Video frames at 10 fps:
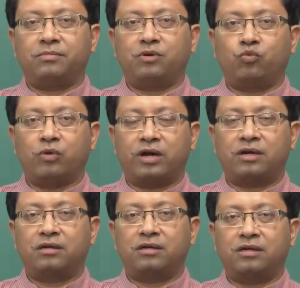
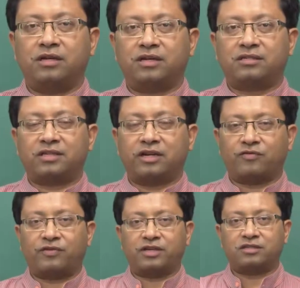1 set
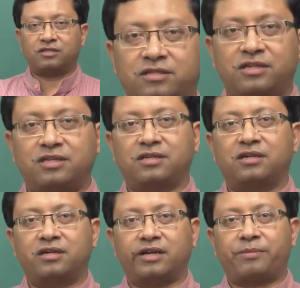of lecture series
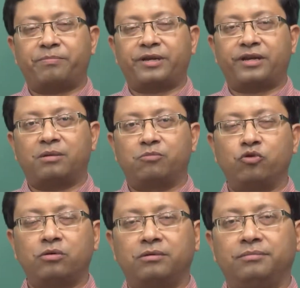under NPTEL MOOC,